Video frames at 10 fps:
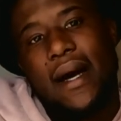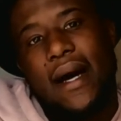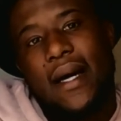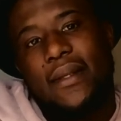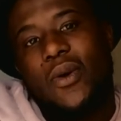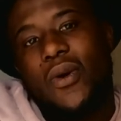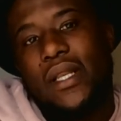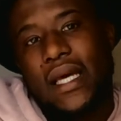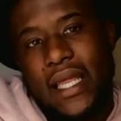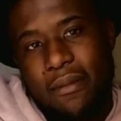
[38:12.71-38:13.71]
And the
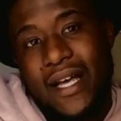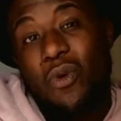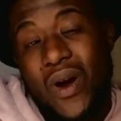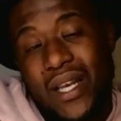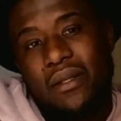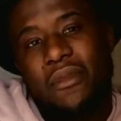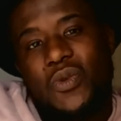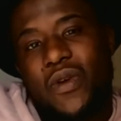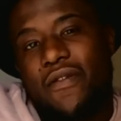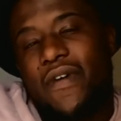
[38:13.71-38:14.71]
only wild
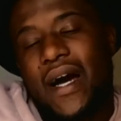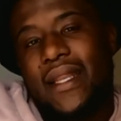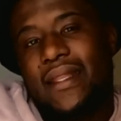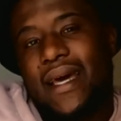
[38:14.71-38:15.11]
animals we find,